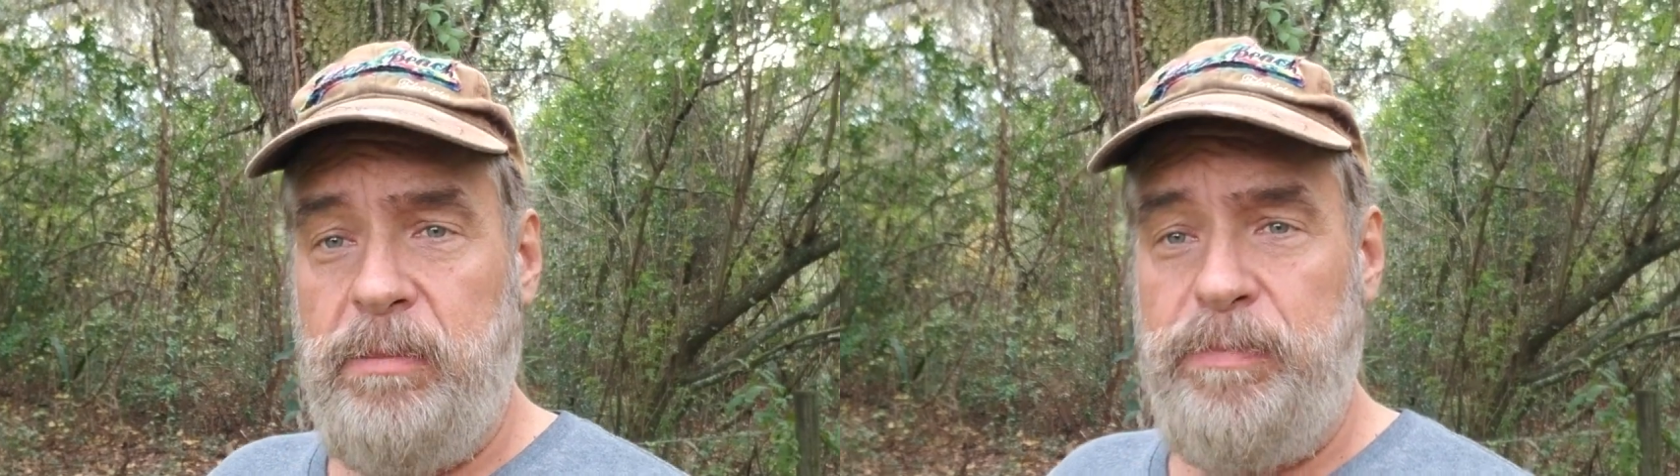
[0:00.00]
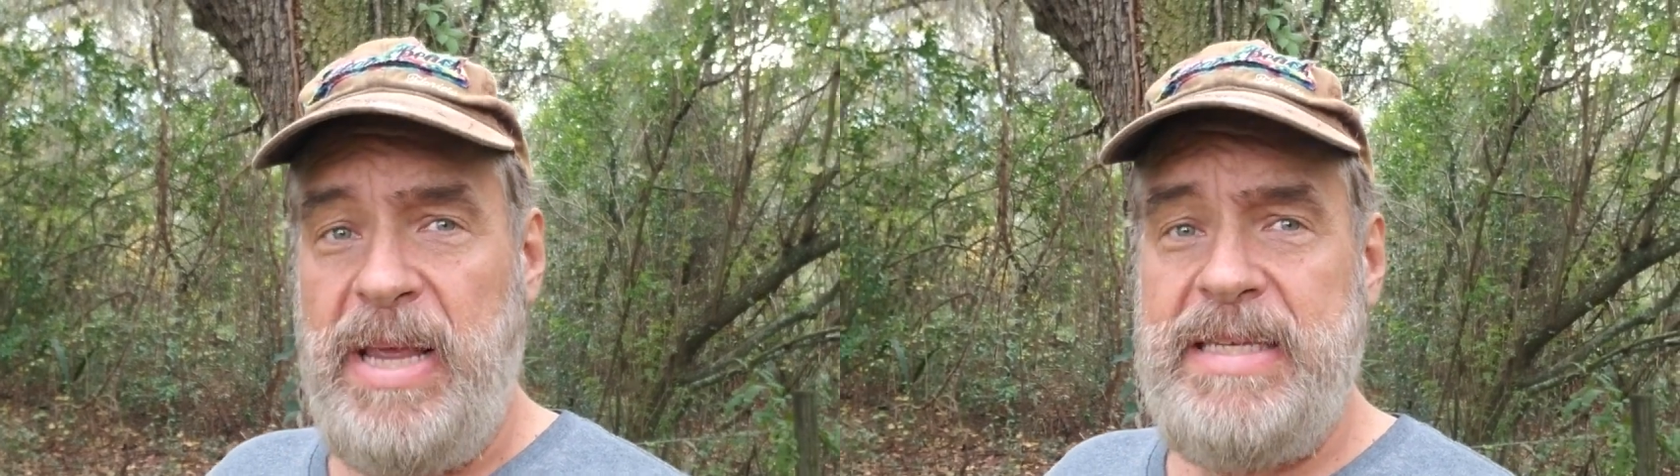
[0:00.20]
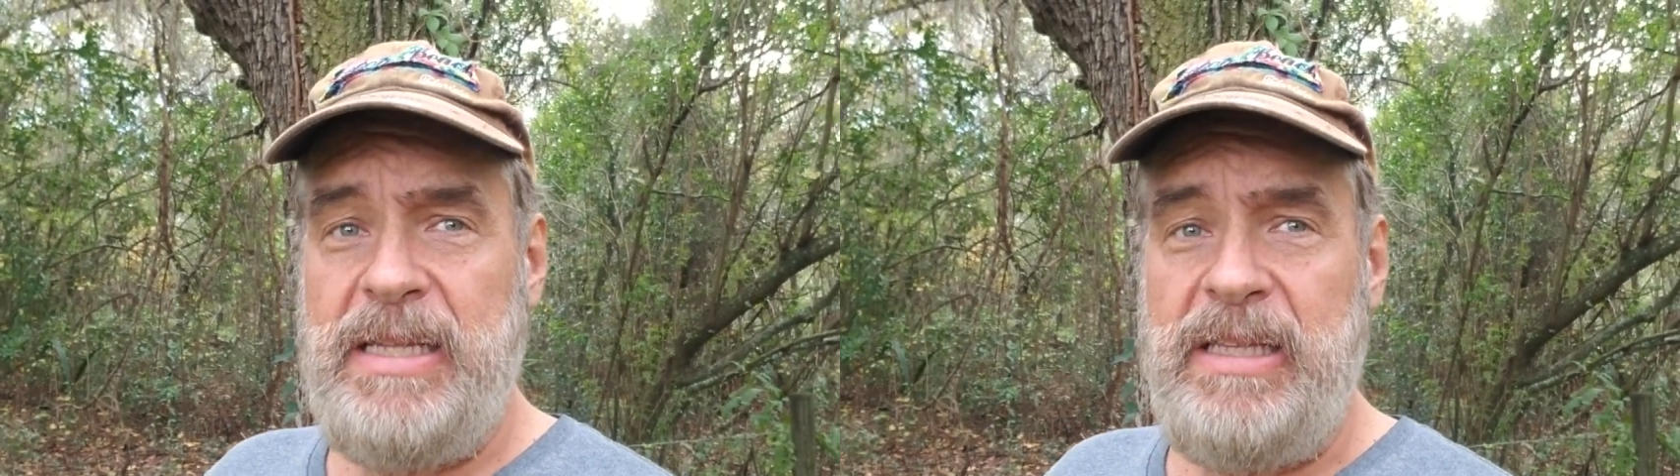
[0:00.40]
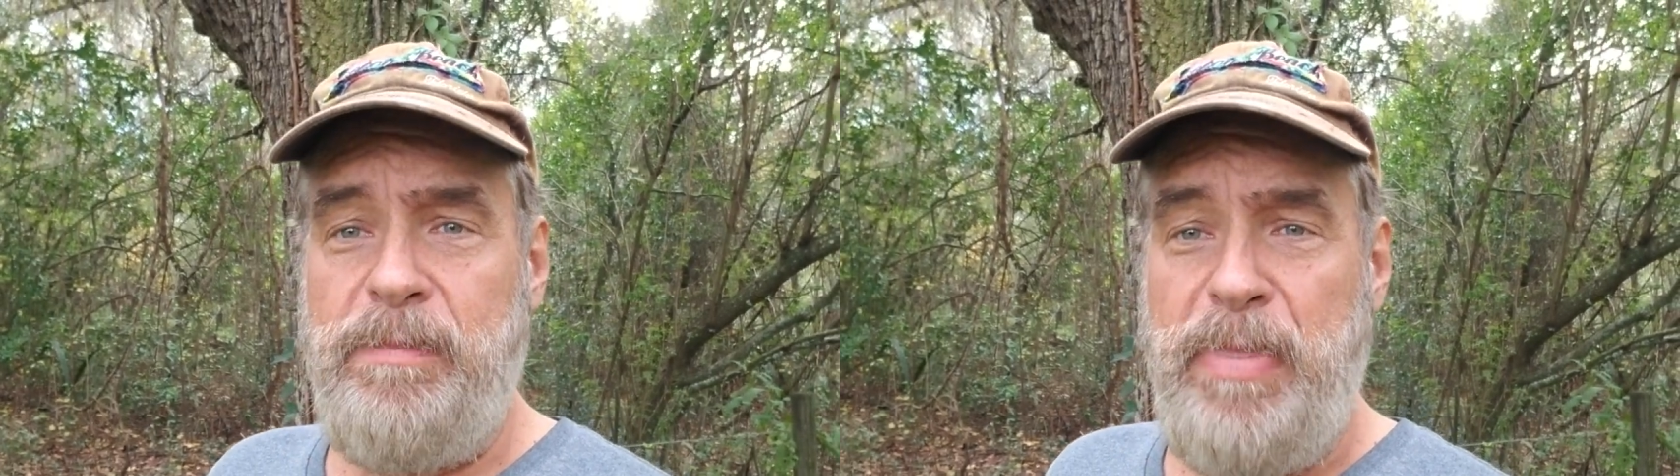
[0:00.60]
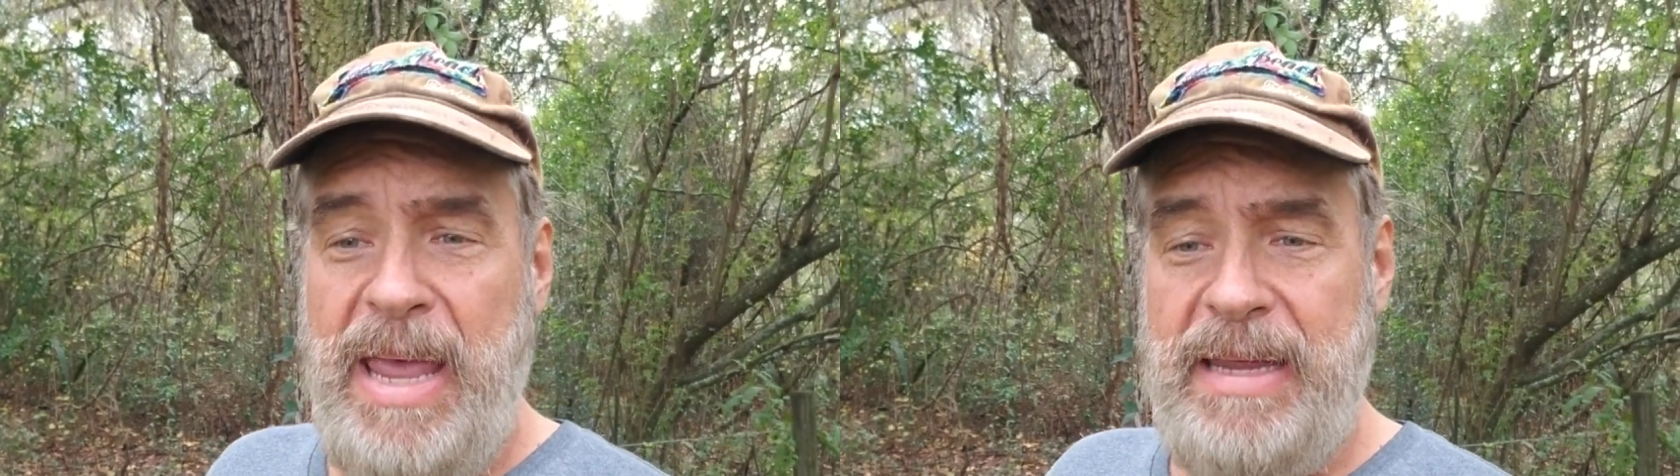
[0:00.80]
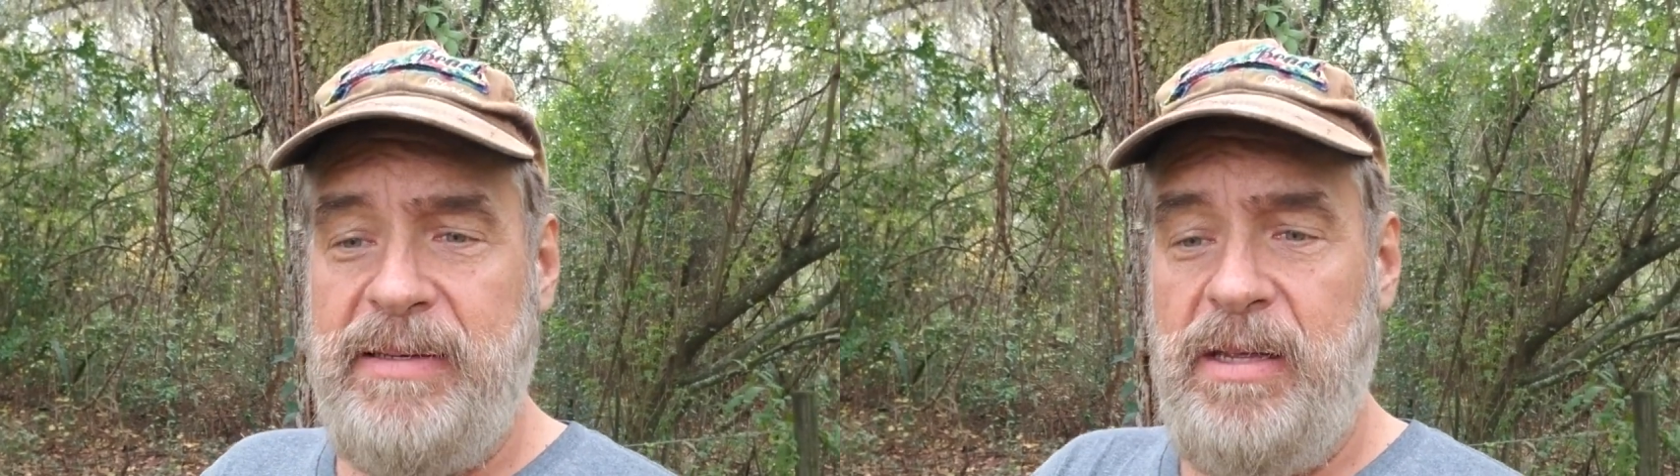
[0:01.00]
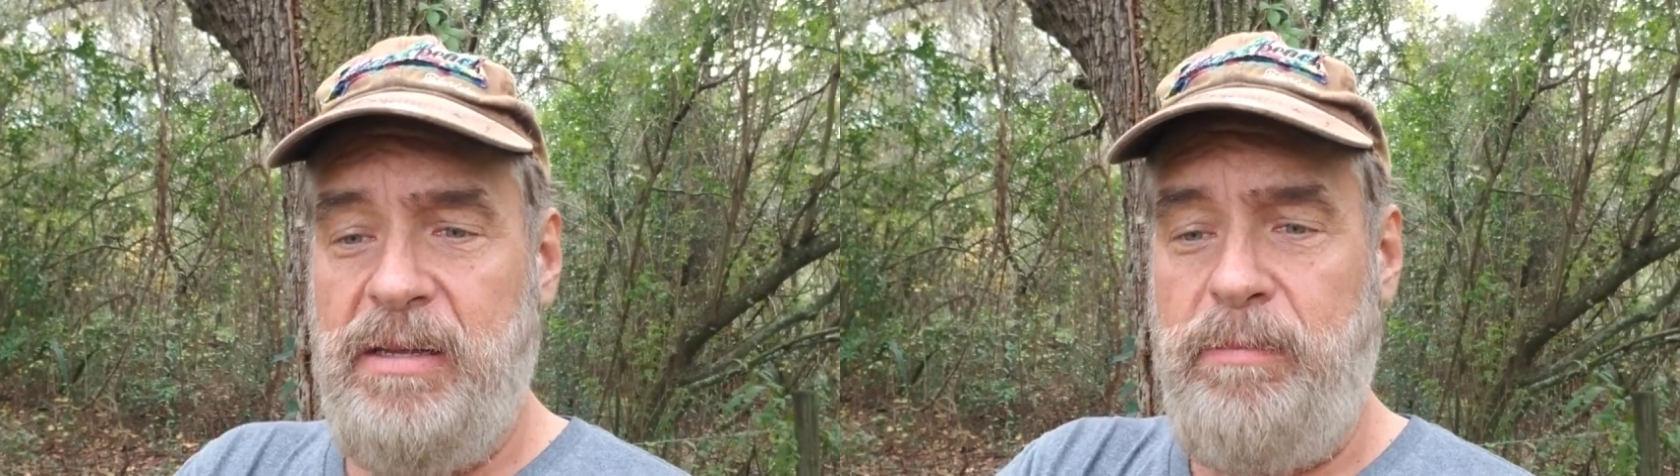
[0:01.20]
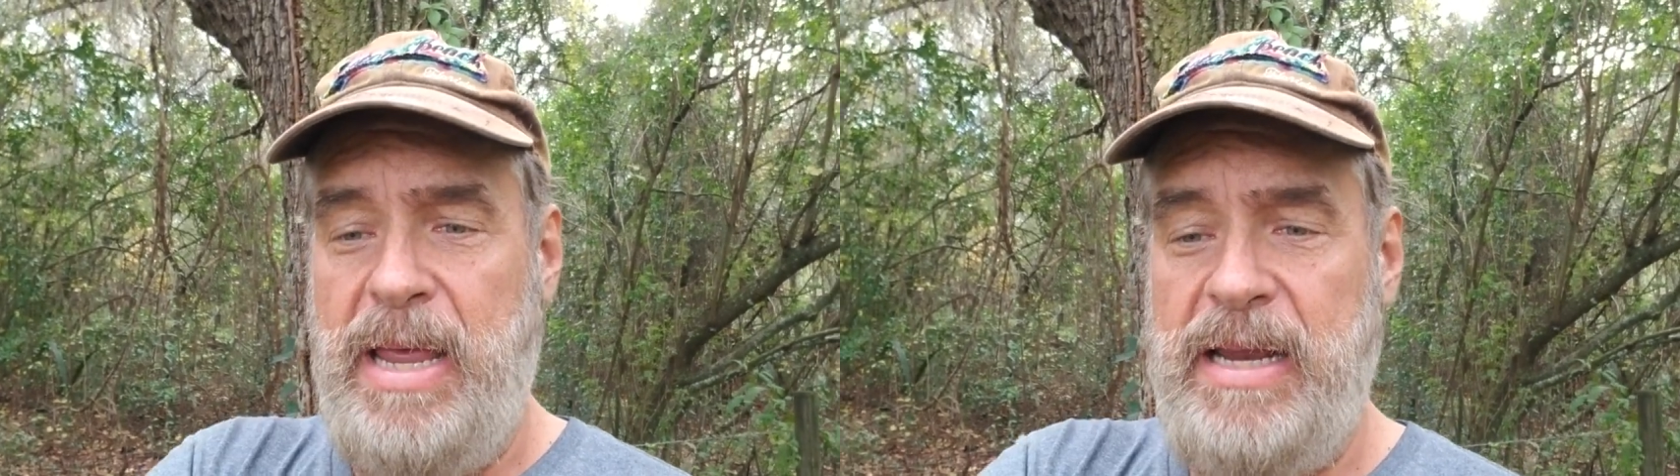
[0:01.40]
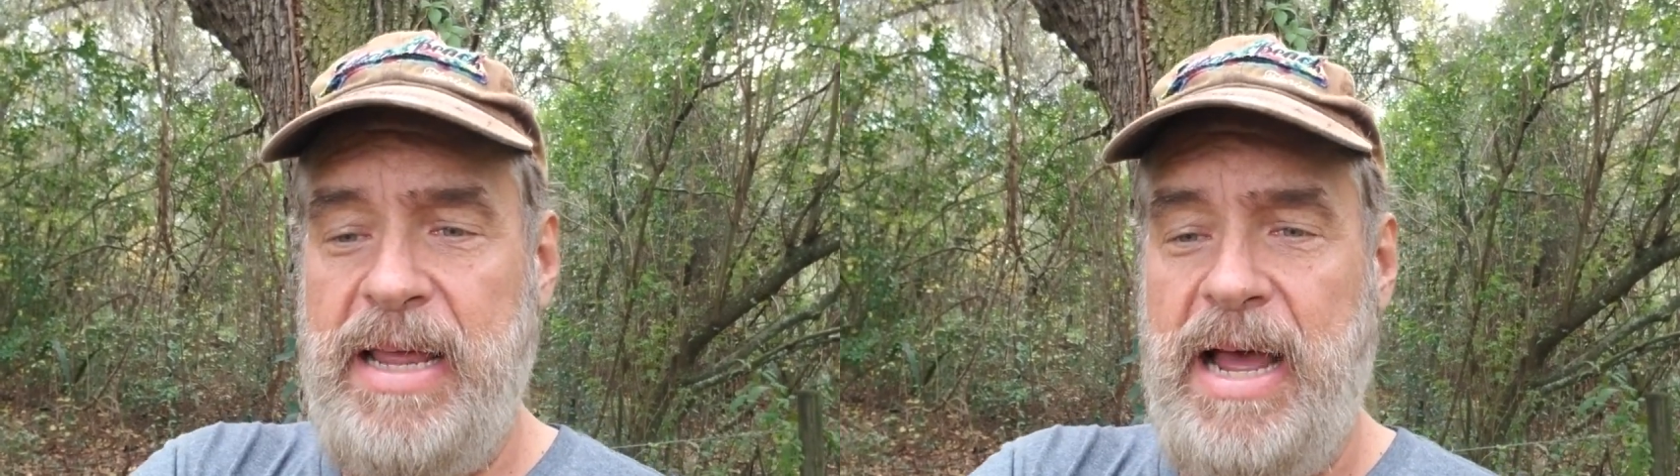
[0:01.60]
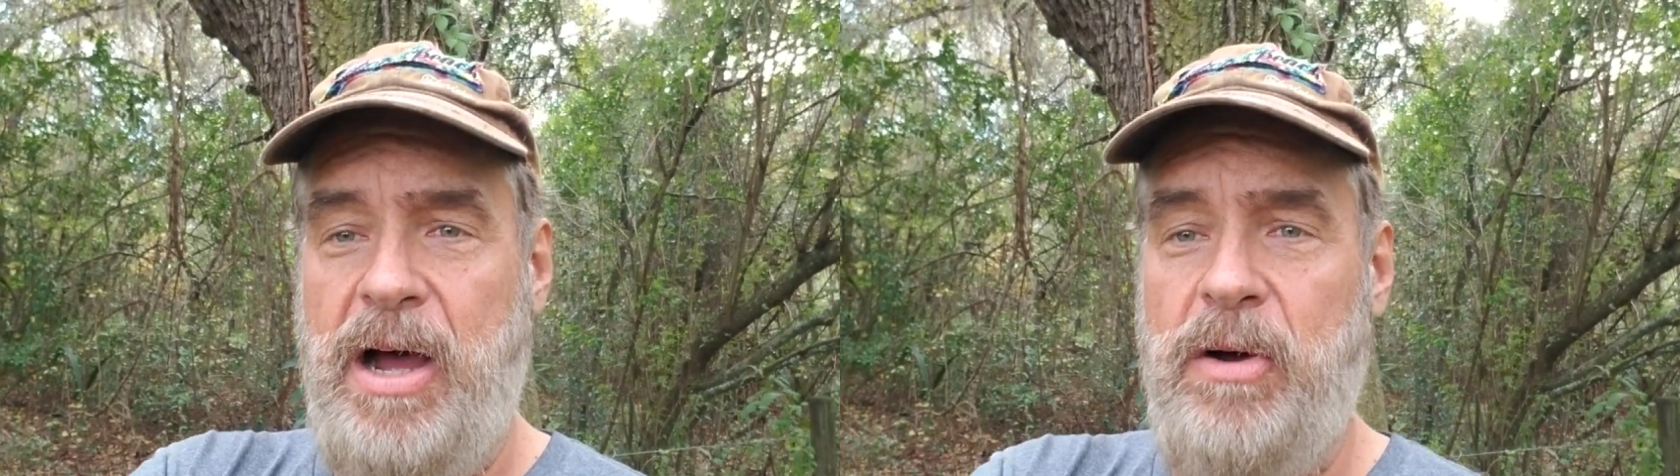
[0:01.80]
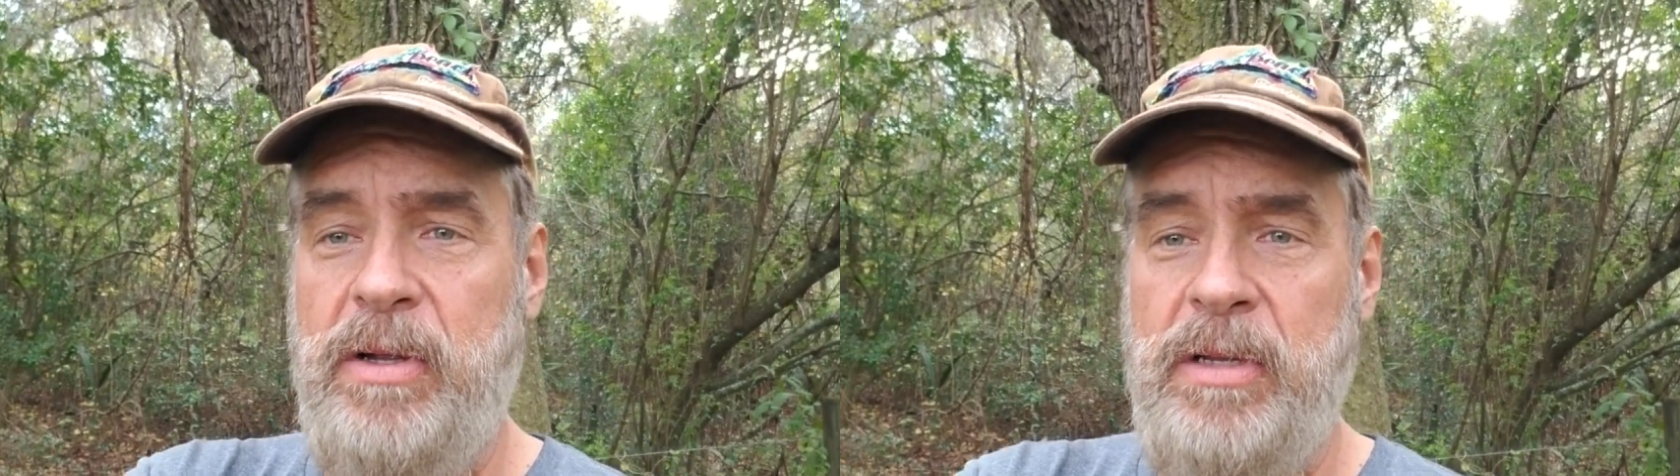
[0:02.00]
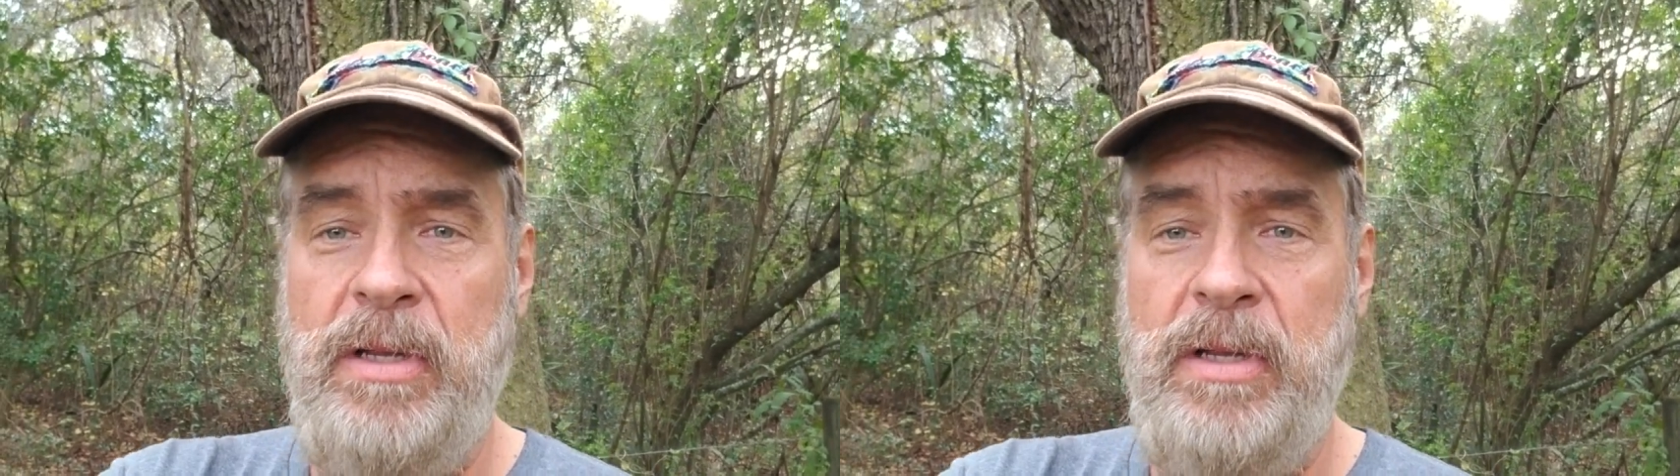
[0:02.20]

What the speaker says: basically begged Mancow.